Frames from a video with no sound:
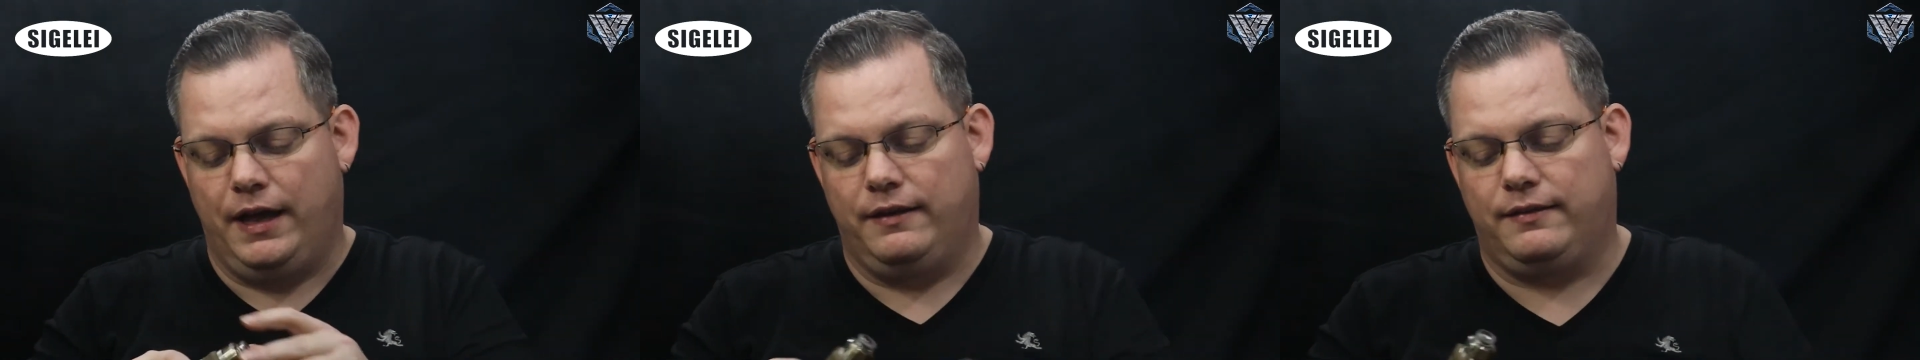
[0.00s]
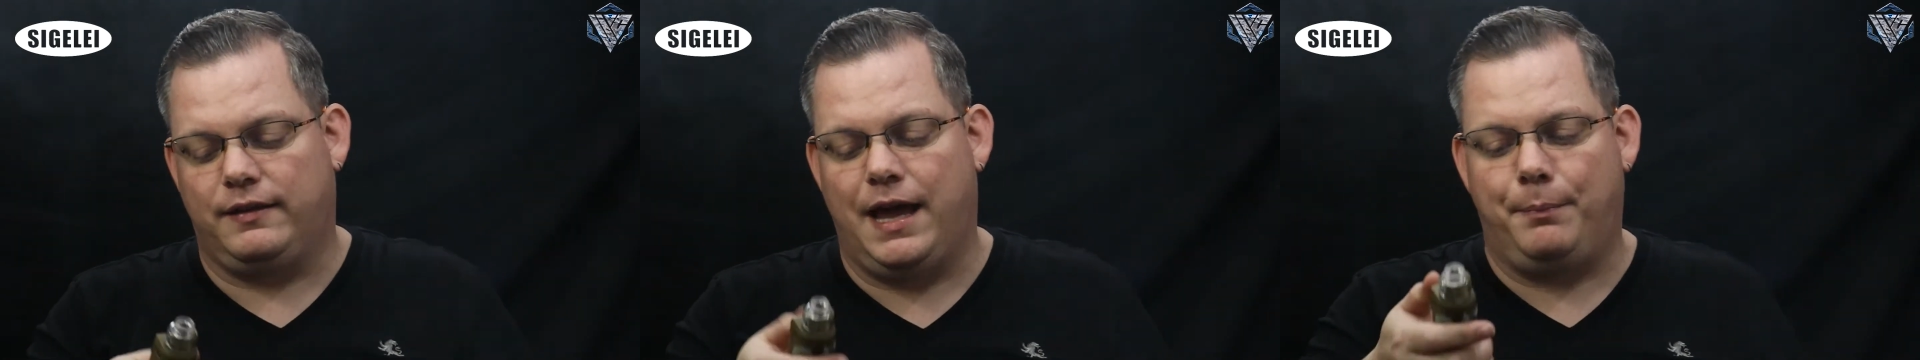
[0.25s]

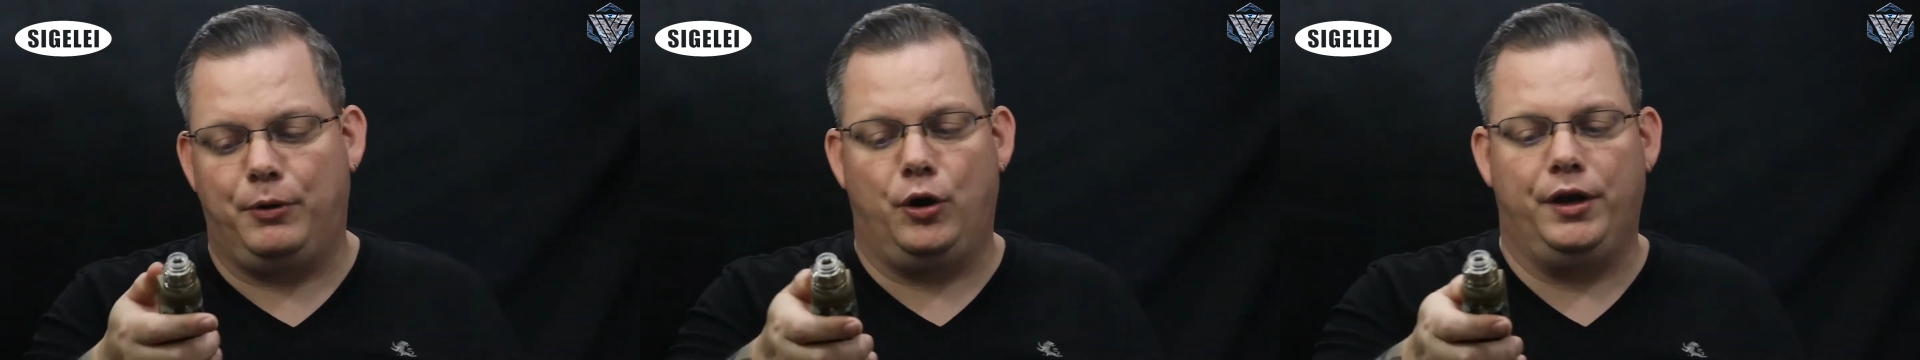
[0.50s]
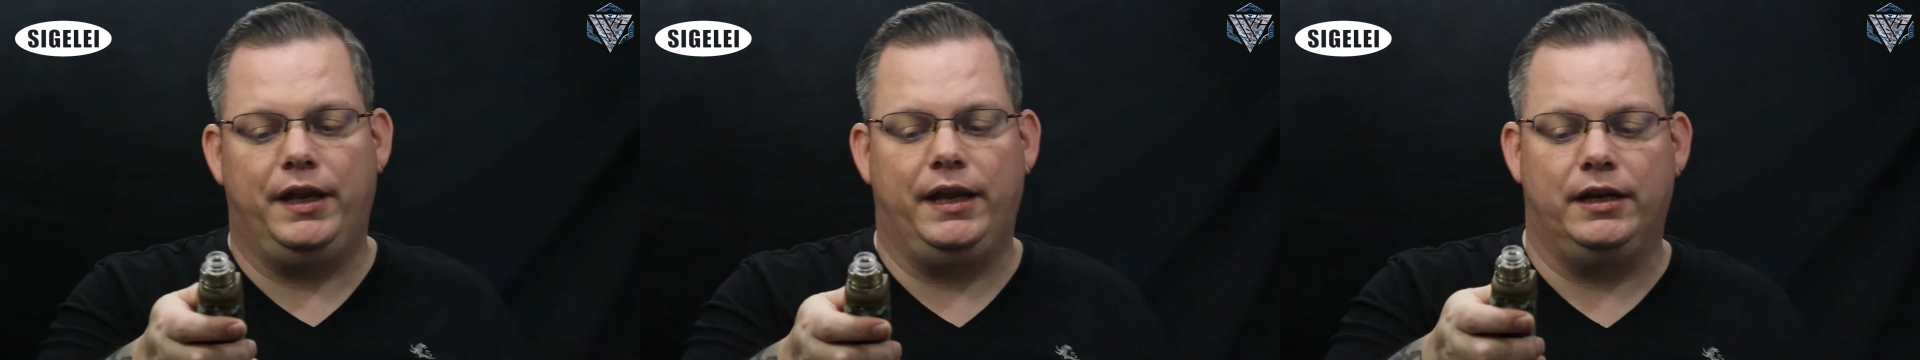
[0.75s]
Slap it
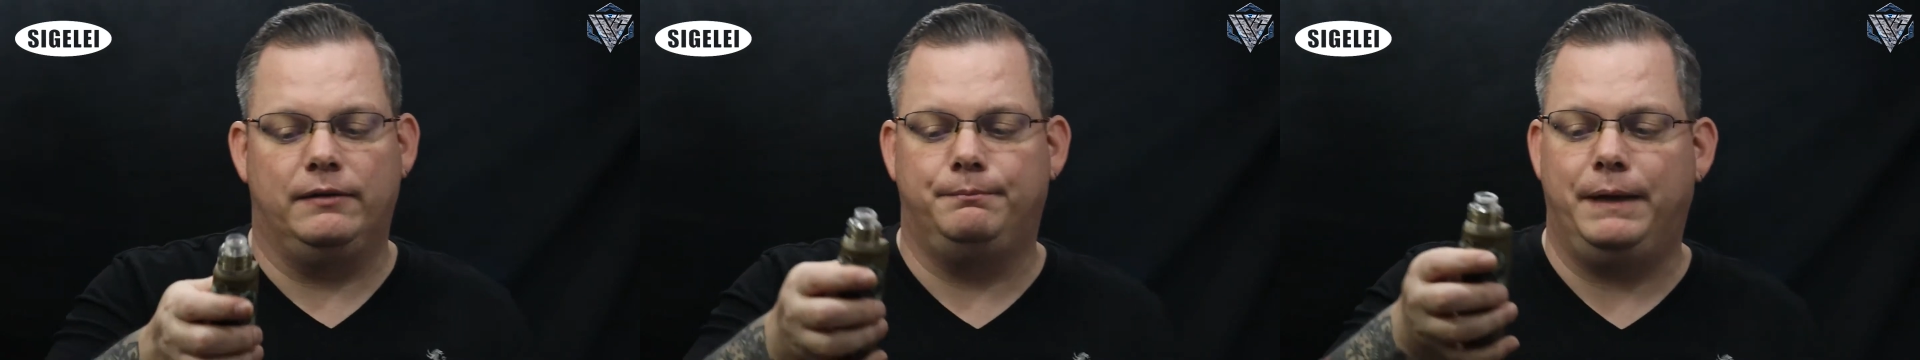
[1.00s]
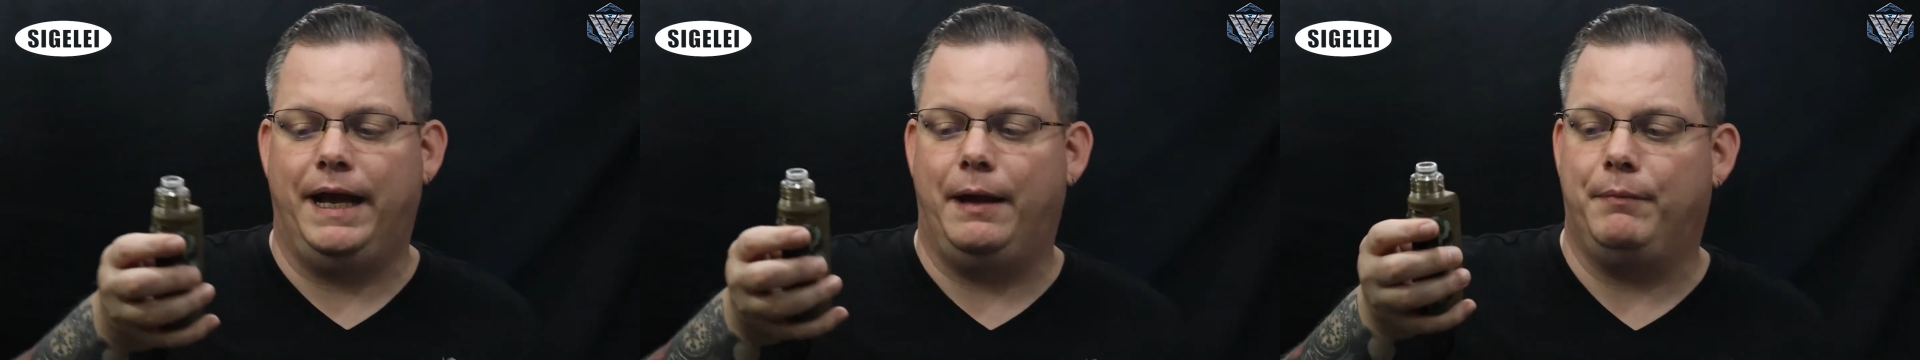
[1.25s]
on here.
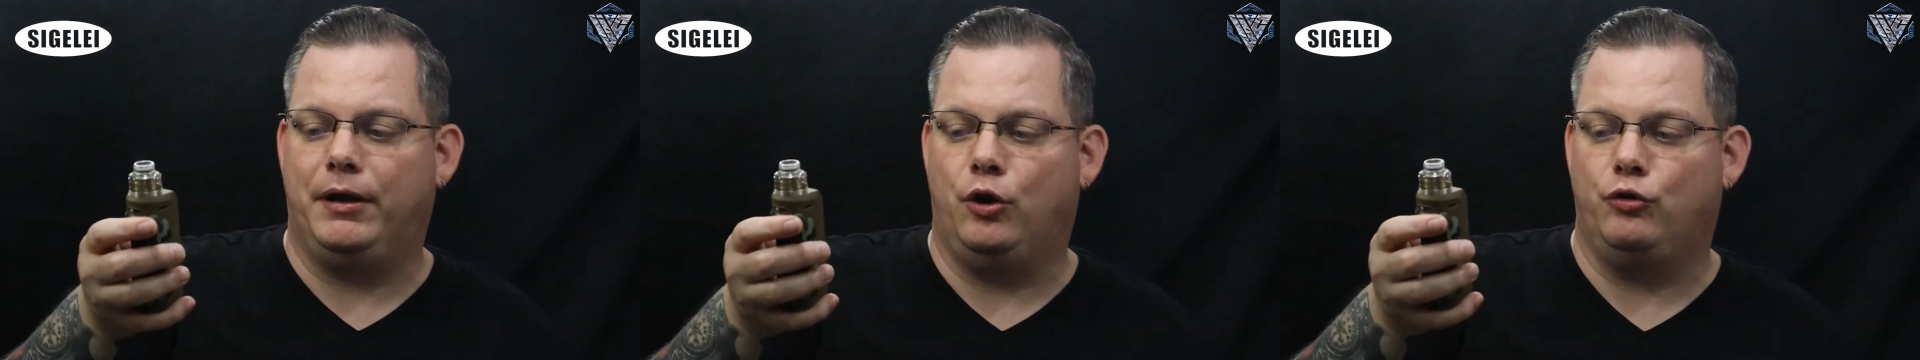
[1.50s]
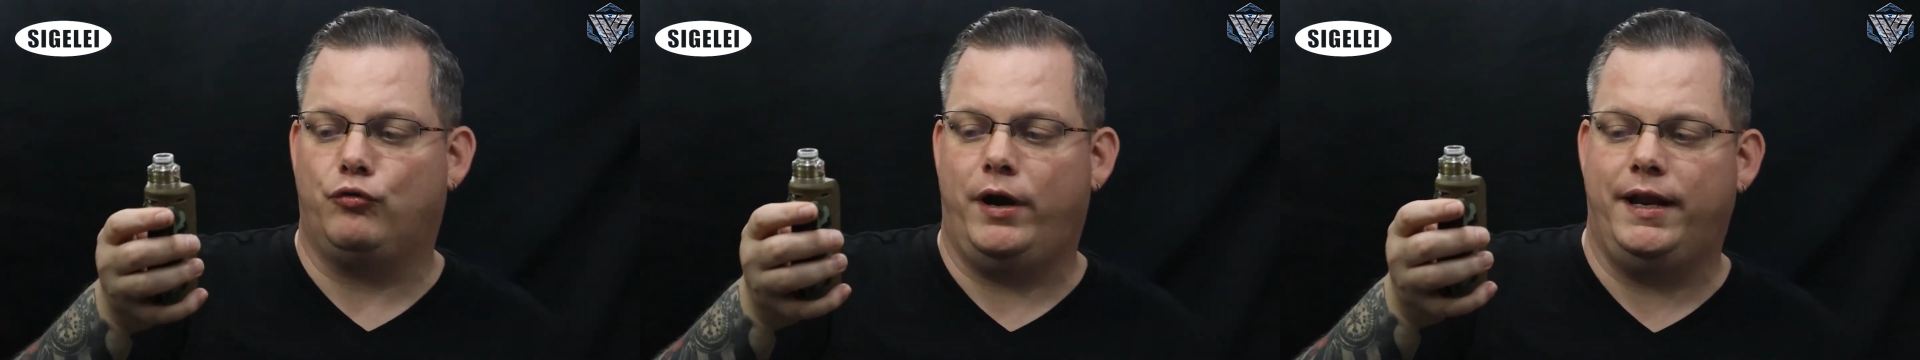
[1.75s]
Bam. It
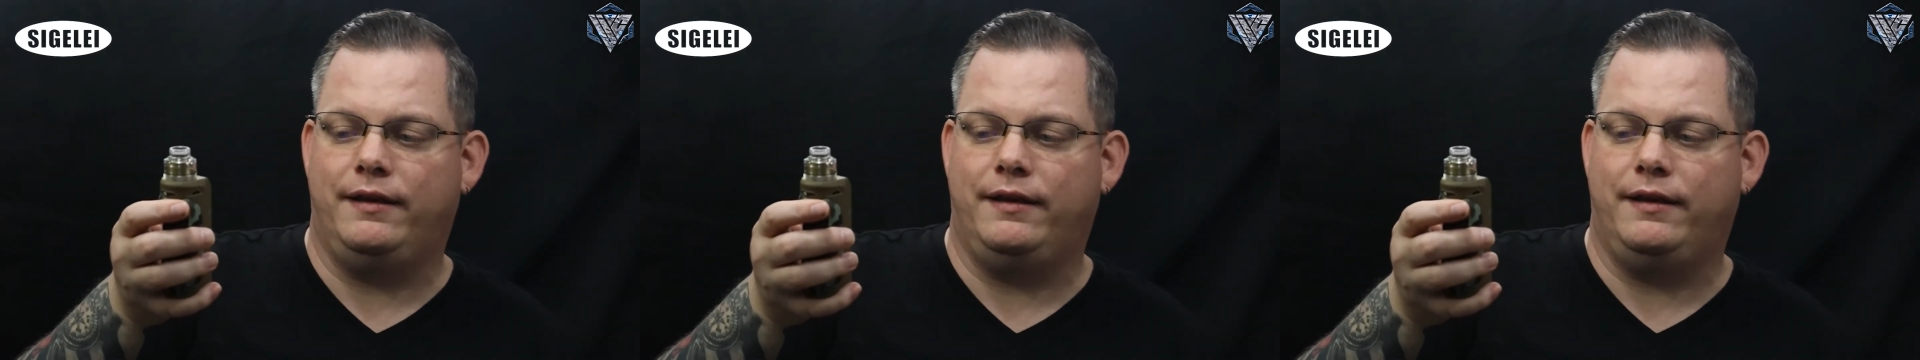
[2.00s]
goes right